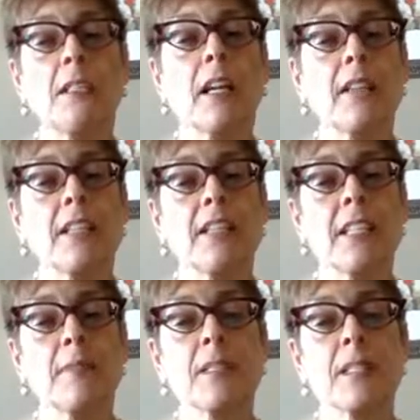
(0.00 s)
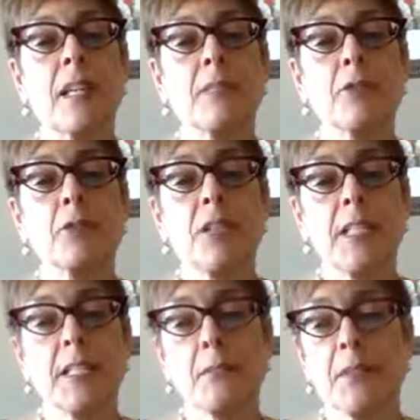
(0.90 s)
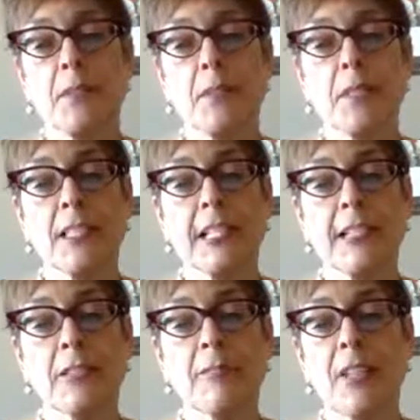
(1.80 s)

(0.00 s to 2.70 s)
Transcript: a lot of times Tori has a business card,